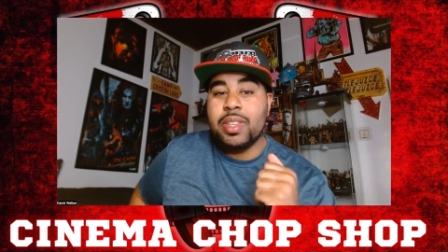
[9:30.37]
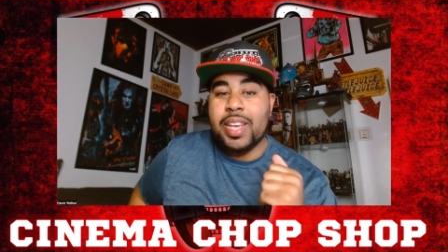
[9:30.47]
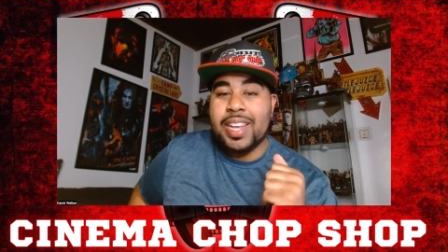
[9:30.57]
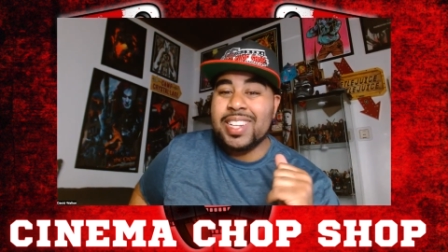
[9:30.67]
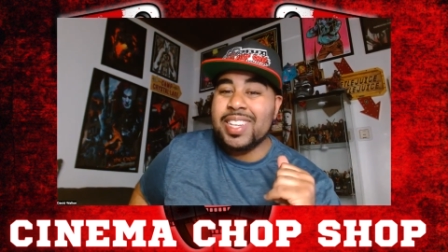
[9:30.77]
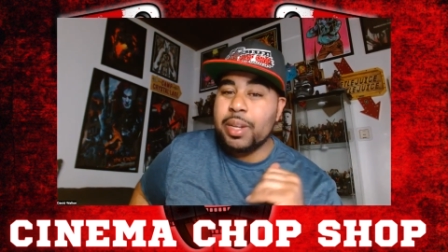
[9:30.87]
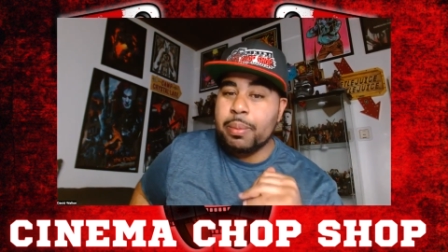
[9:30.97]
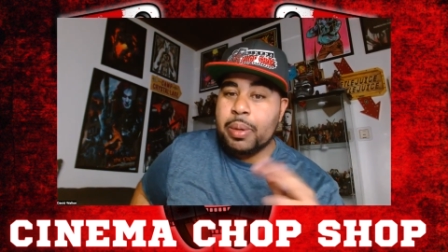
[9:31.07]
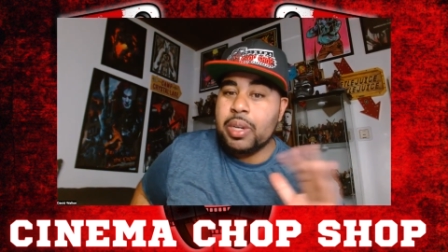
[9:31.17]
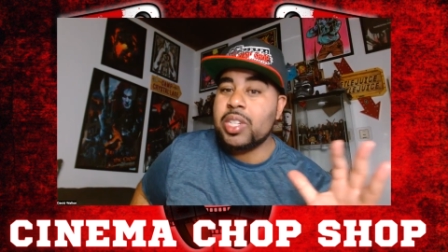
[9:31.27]
and it getting
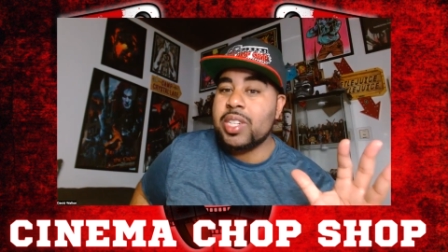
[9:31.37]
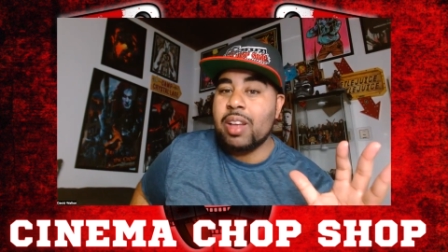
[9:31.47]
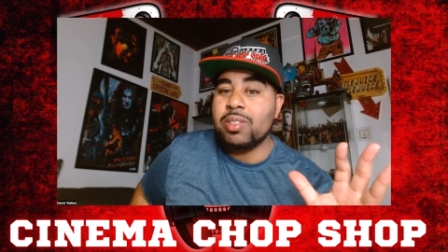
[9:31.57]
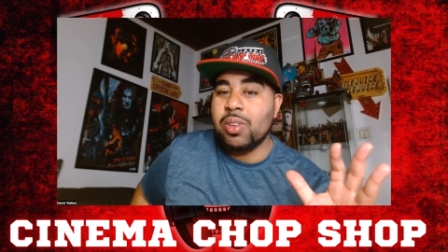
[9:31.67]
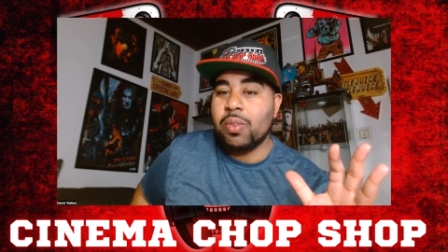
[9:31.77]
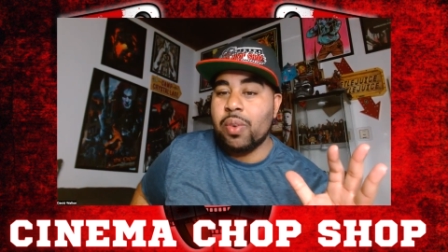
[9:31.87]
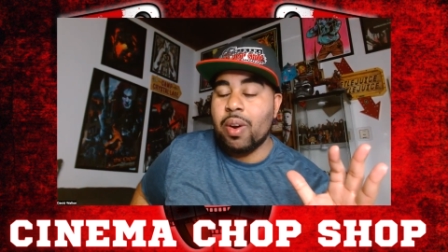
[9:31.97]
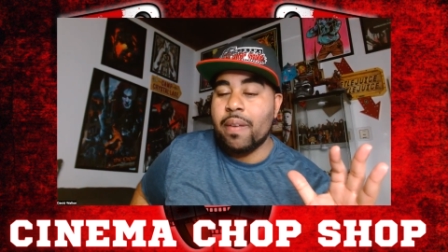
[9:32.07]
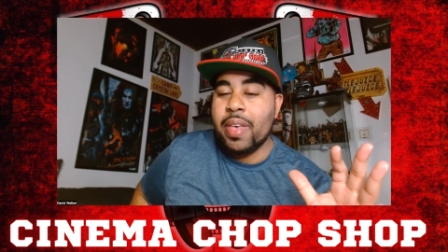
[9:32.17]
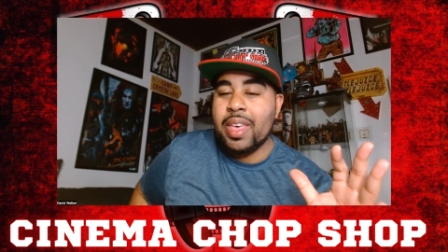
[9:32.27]
pushed out so
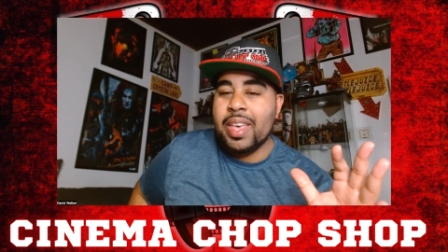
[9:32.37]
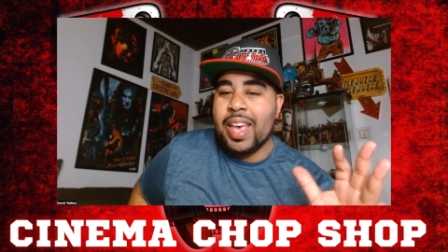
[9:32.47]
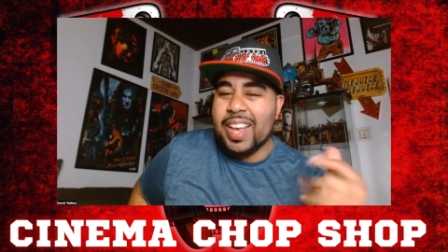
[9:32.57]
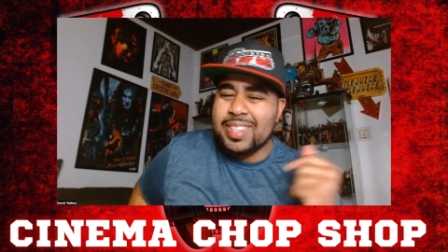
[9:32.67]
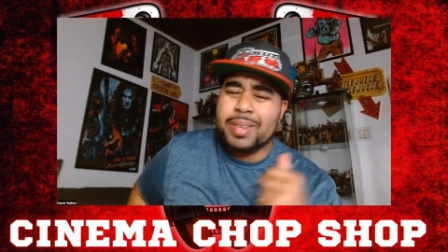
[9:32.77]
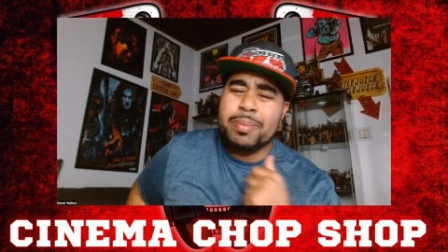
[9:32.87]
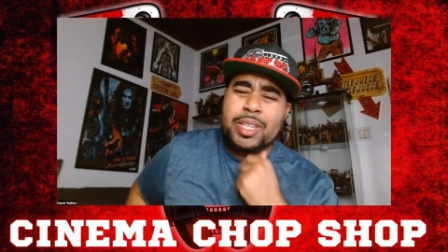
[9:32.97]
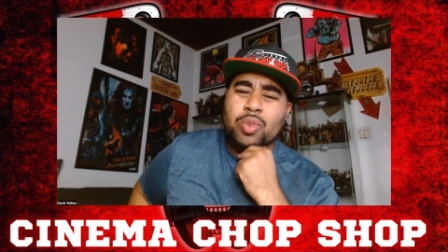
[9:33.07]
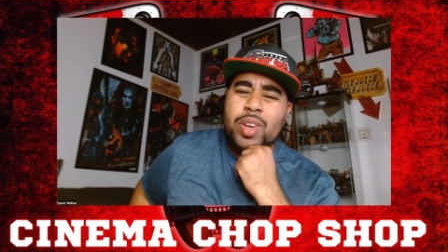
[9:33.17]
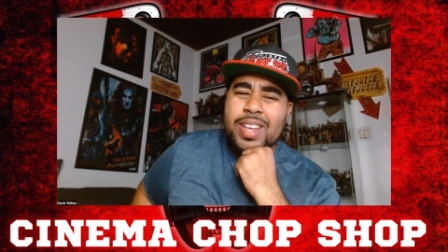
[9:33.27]
far, has that
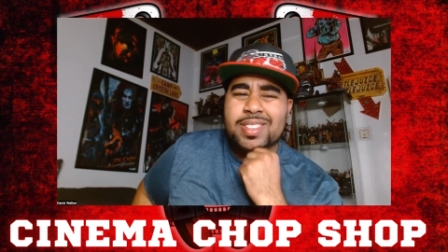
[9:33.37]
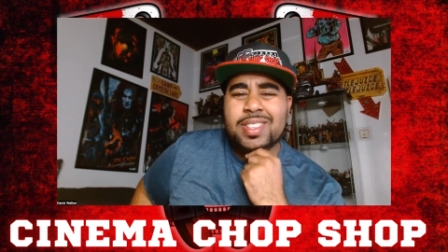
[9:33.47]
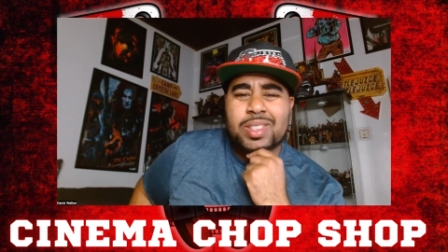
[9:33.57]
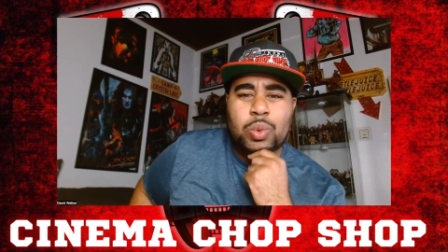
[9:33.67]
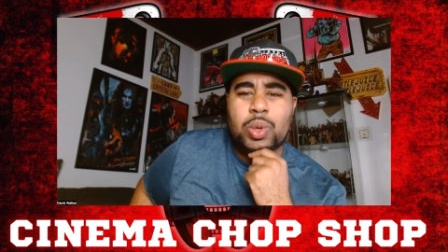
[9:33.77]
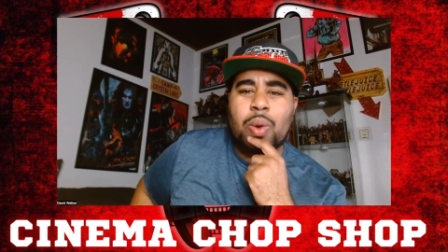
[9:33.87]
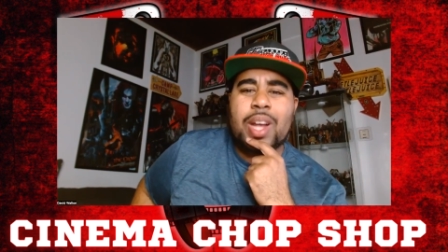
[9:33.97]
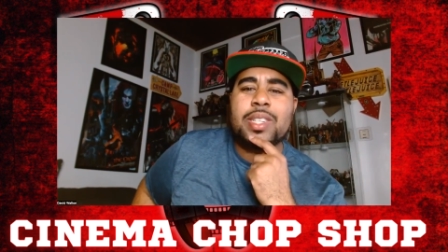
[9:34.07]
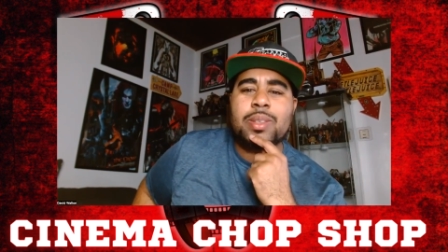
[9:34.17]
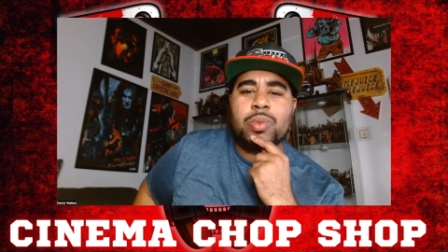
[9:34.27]
made you hesitant to want to
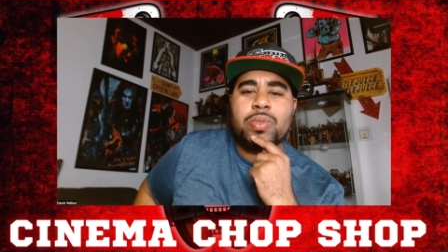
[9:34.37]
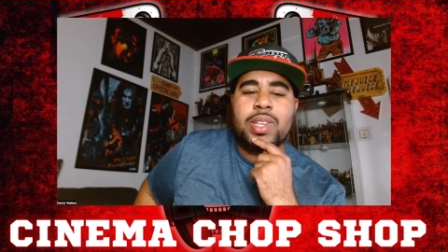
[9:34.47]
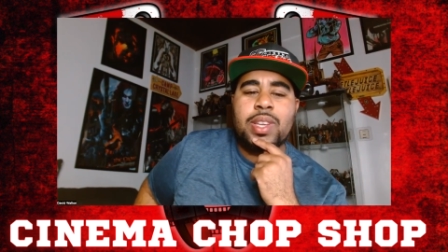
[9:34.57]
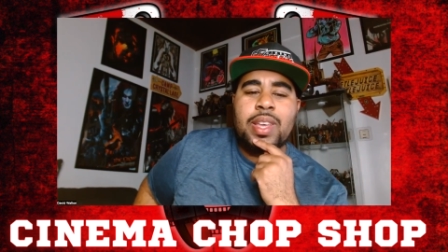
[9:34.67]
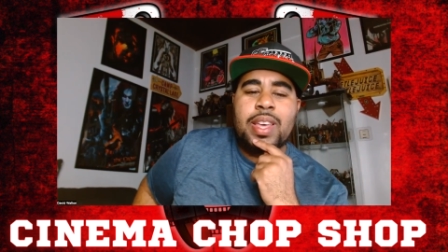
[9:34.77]
watch this movie?